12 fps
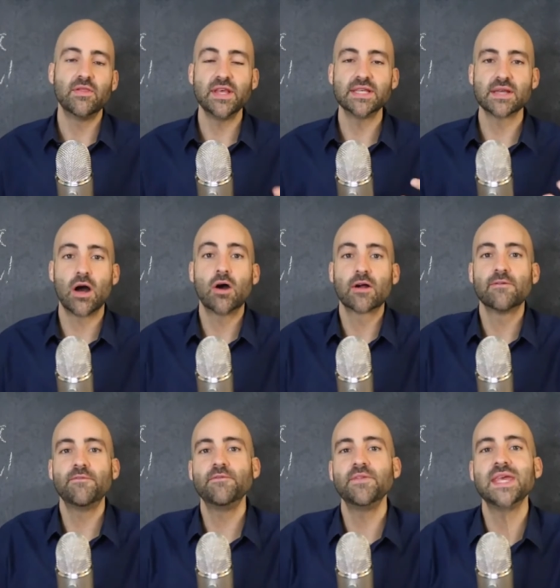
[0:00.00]
these are
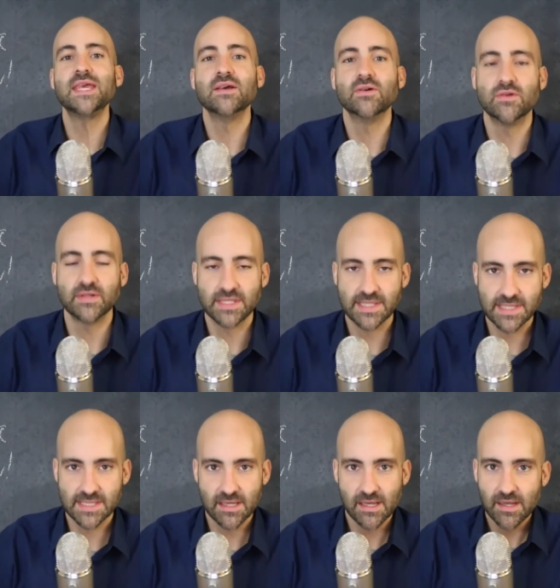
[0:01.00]

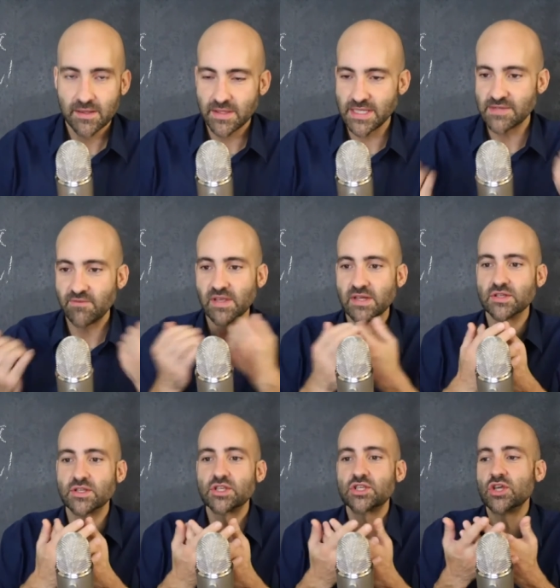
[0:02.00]
fields. These
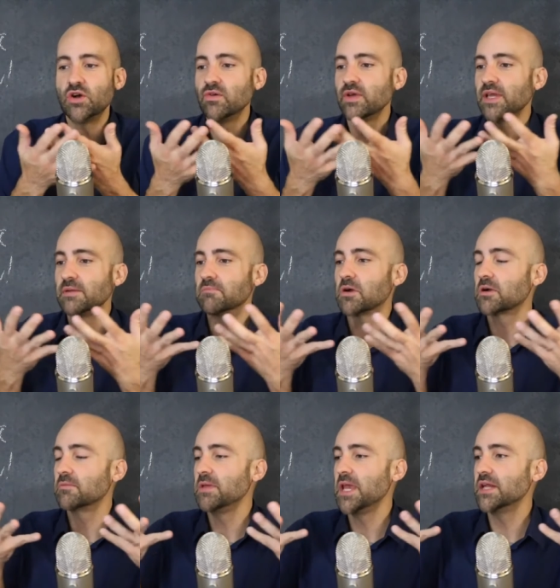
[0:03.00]
fields soak and
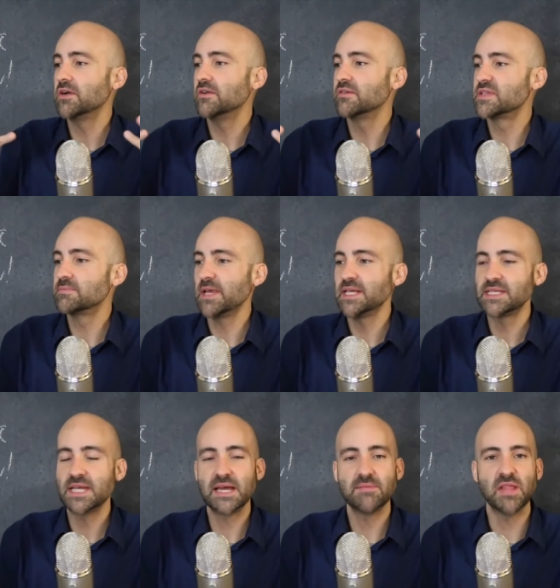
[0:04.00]
permeate all
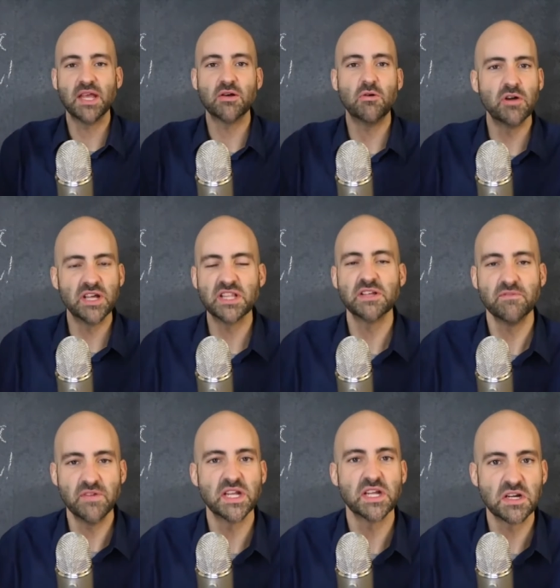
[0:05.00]
space-time like oil and
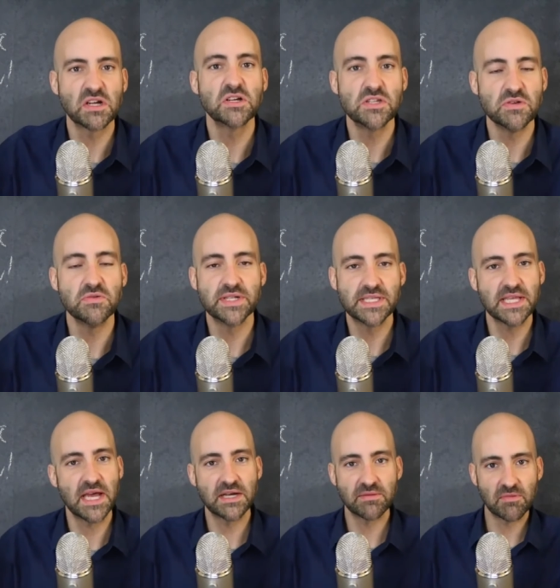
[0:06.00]
vinegar do
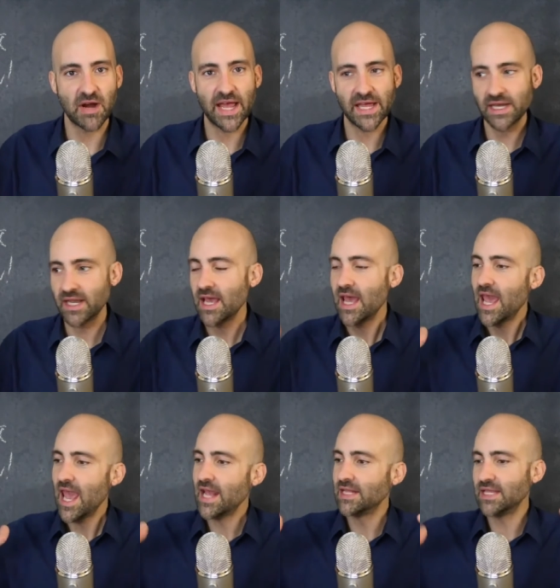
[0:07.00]
inside of bread.
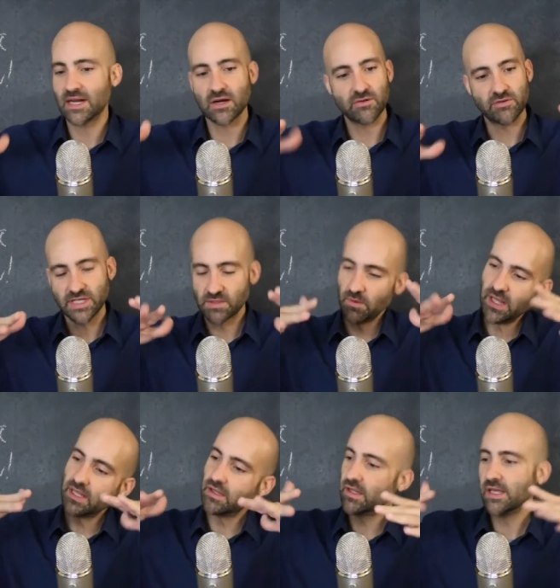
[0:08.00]
And they're always
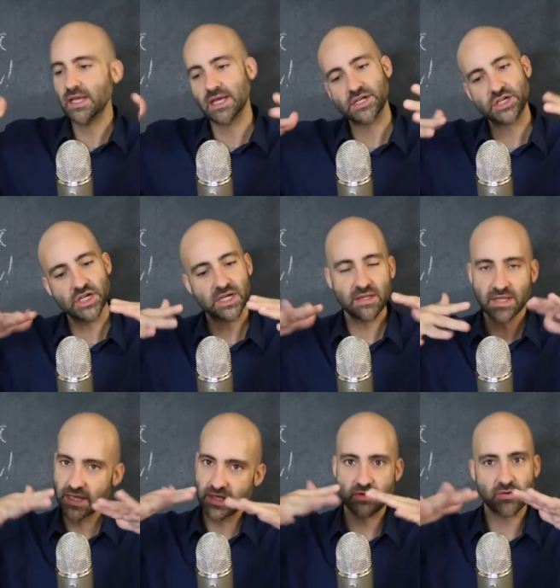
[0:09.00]
wiggling and
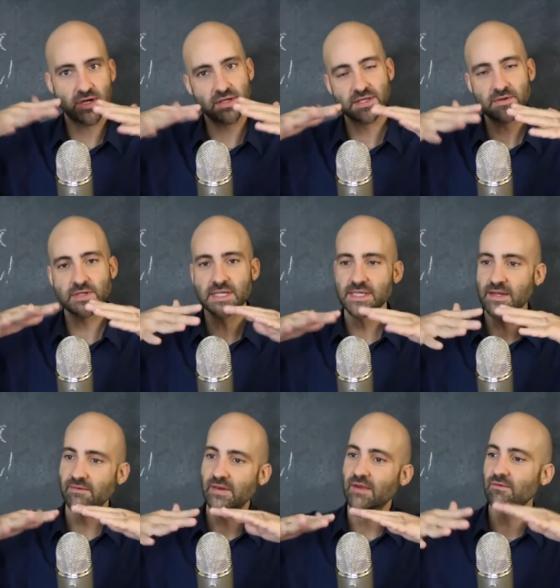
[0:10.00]
jiggling and doing all sorts of
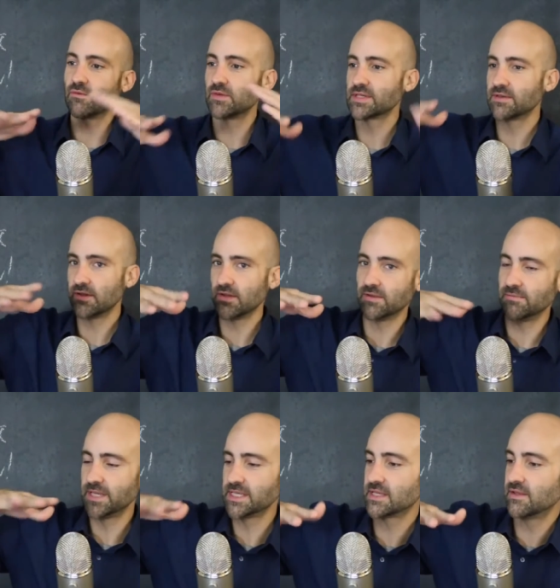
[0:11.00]
stuff. And every once in a while, a little
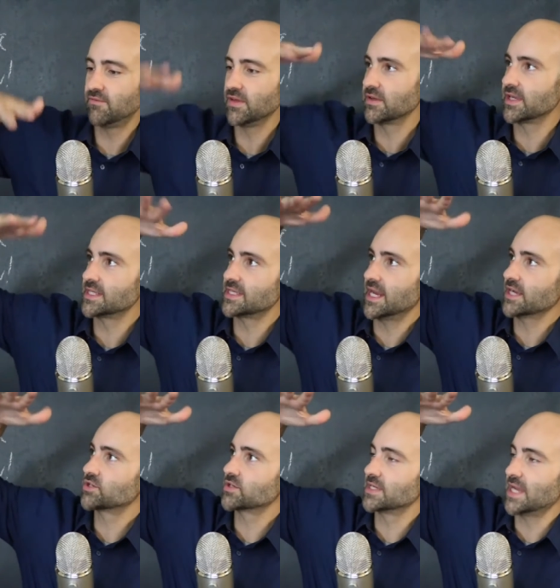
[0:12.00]
piece of the field gets an
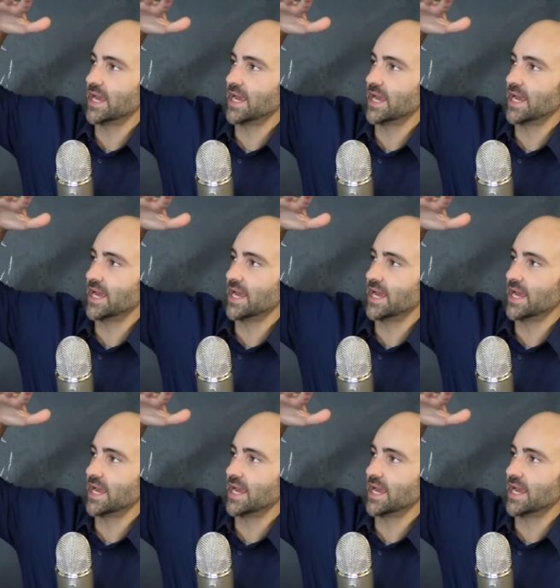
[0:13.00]
extra